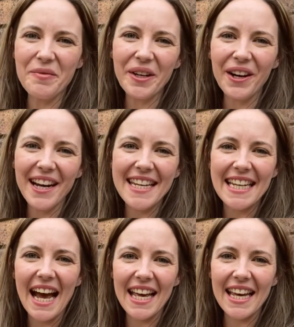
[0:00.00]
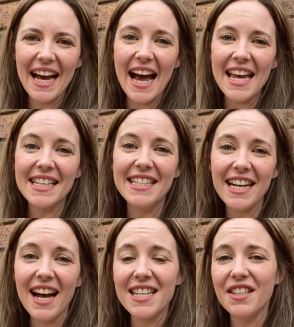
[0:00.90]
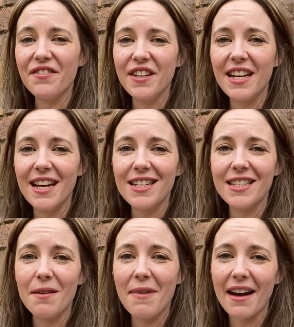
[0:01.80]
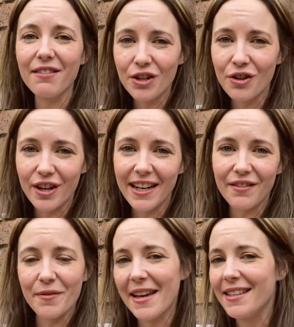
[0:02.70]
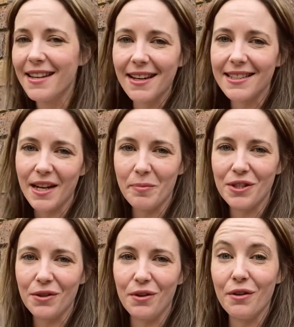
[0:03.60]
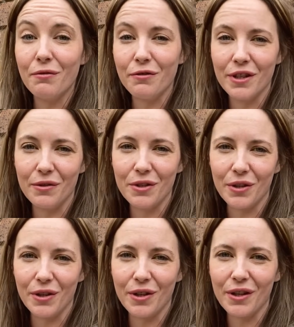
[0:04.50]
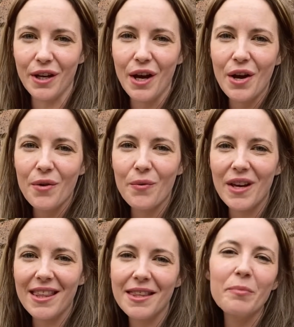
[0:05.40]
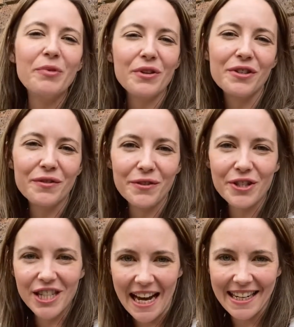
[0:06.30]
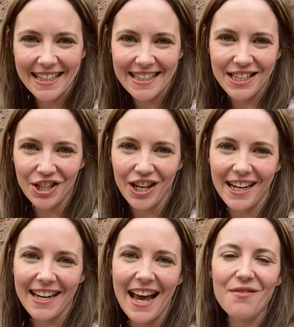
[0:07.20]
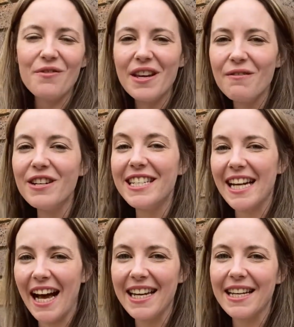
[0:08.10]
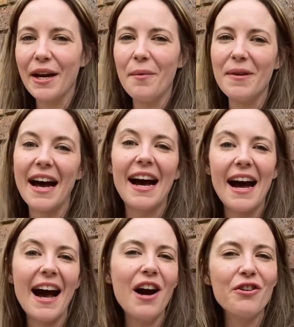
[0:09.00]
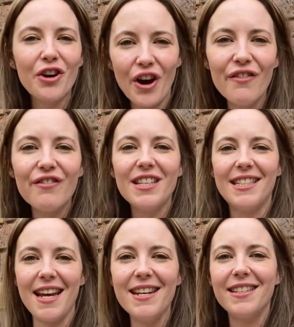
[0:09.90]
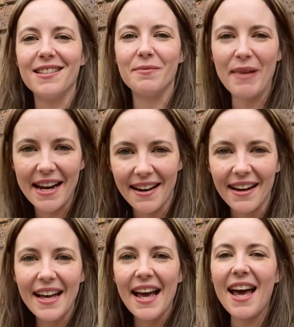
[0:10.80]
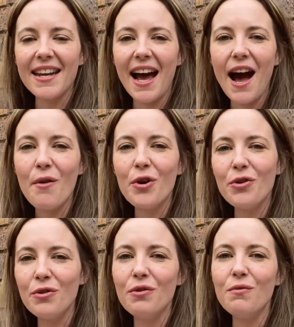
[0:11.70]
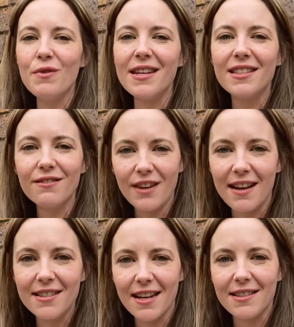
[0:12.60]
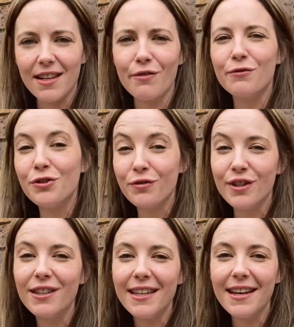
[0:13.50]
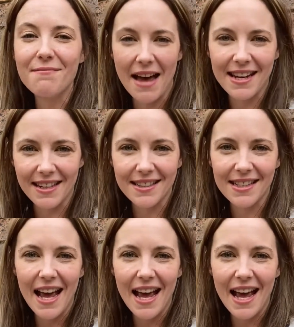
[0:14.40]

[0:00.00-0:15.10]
Mlikota here. I just finished my recording for my next episode of Real Talk with the beautiful Shannon Stone, and we were chatting about how conversations matter and how who we surround ourselves truly matters.